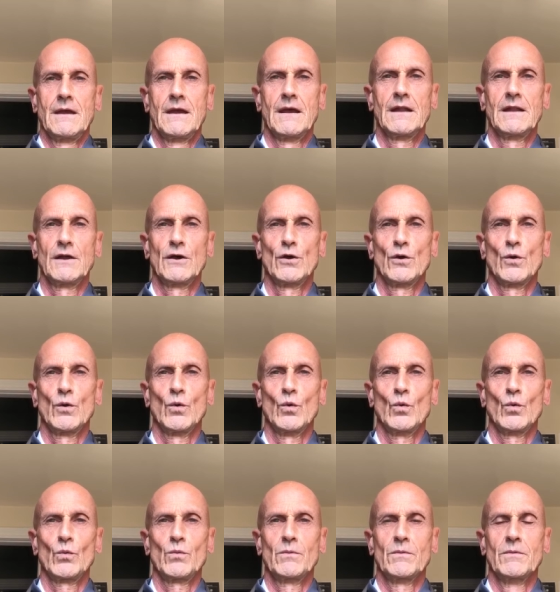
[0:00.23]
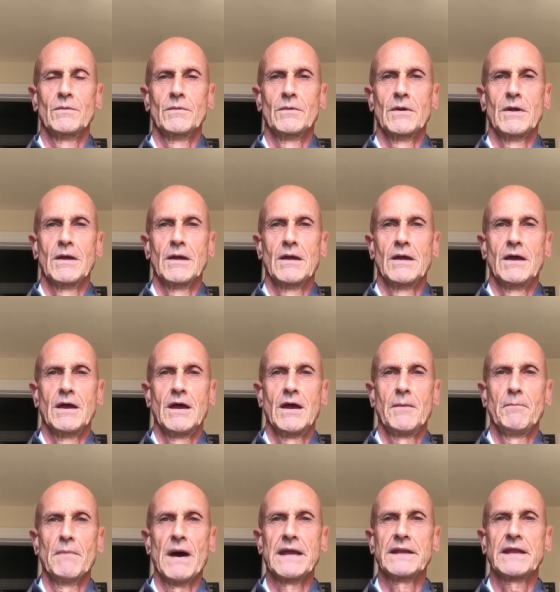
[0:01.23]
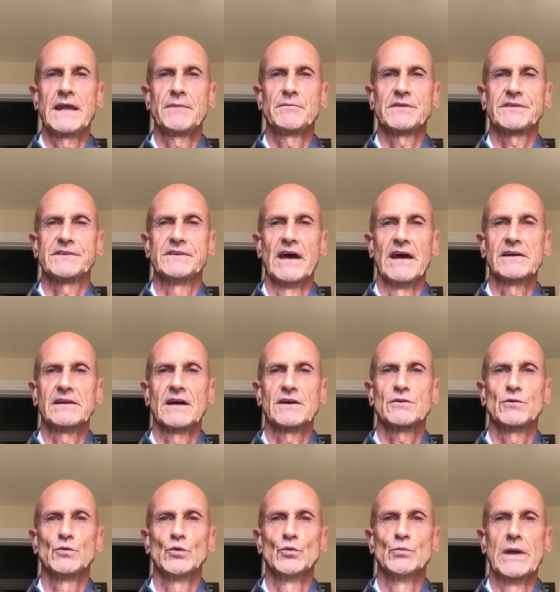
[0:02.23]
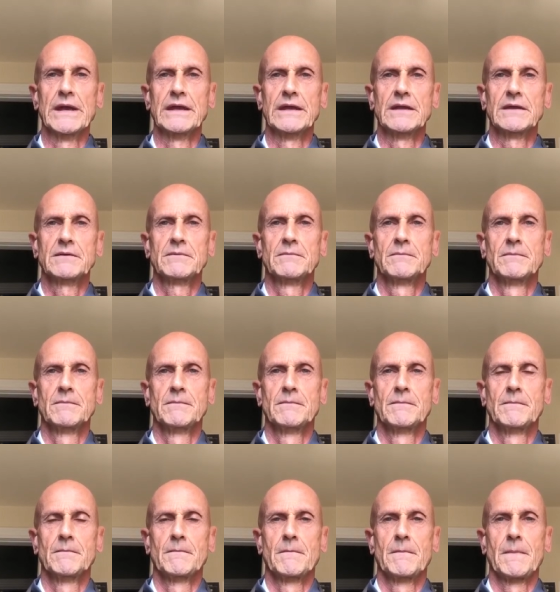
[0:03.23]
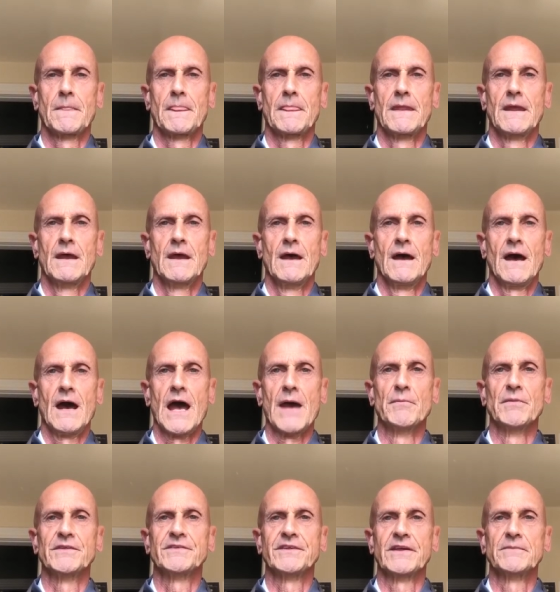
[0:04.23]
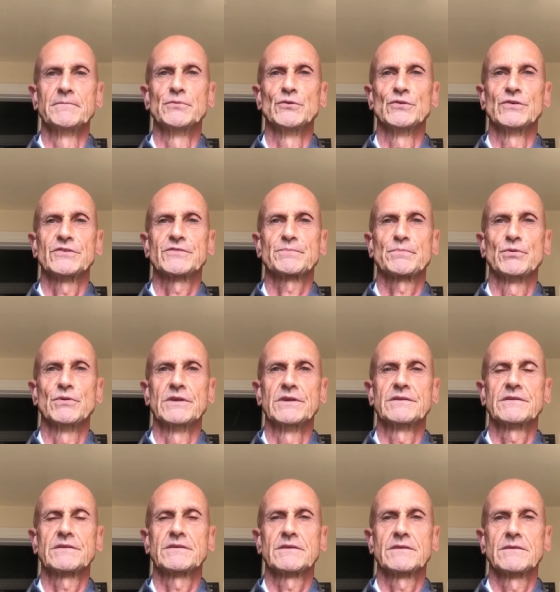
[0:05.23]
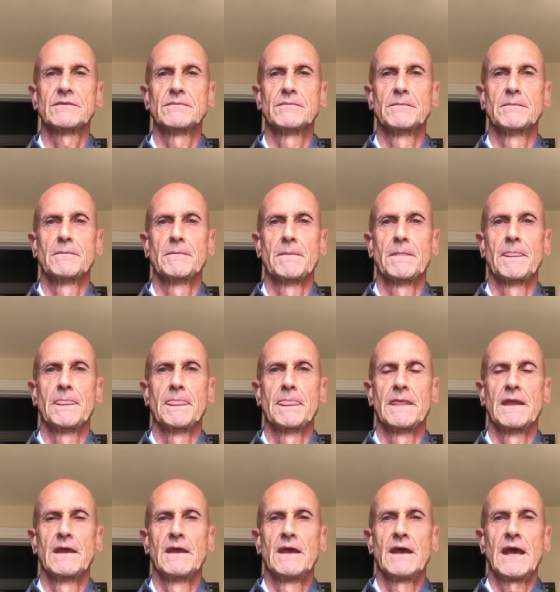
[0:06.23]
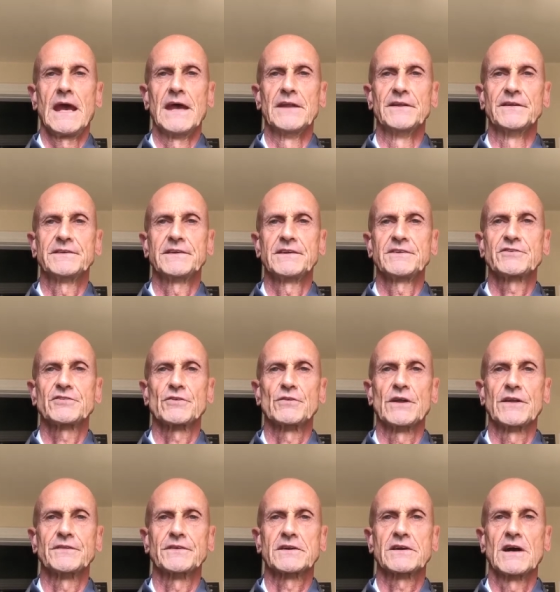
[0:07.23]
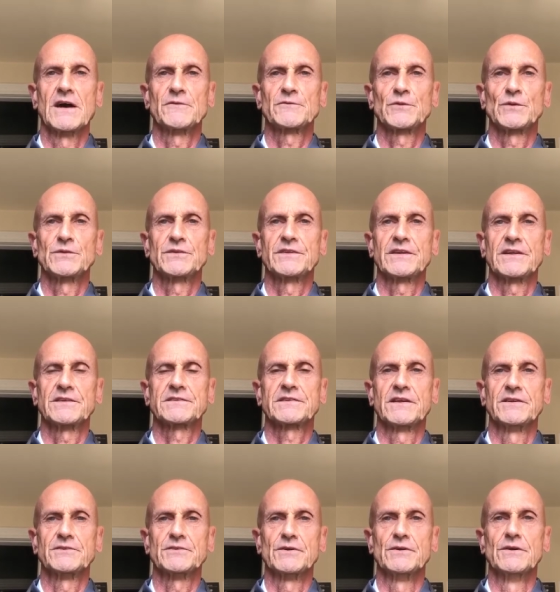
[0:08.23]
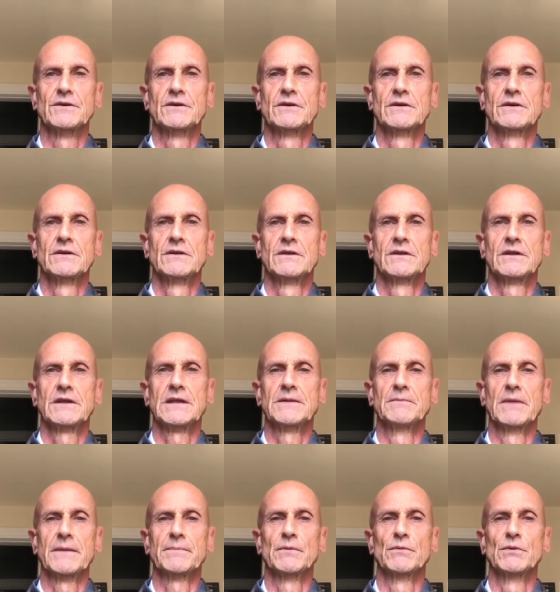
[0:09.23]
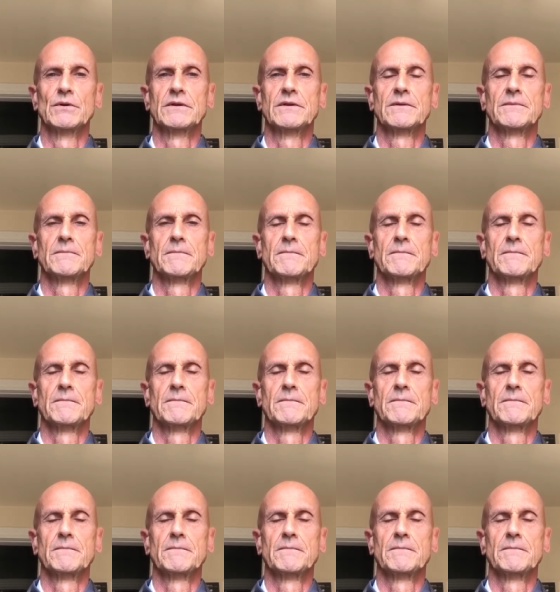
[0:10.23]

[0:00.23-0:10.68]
Hello, my name is Daigaku Rummé. I'm a Zen Buddhist priest and the teacher at the Confluence Zen Center in Maplewood.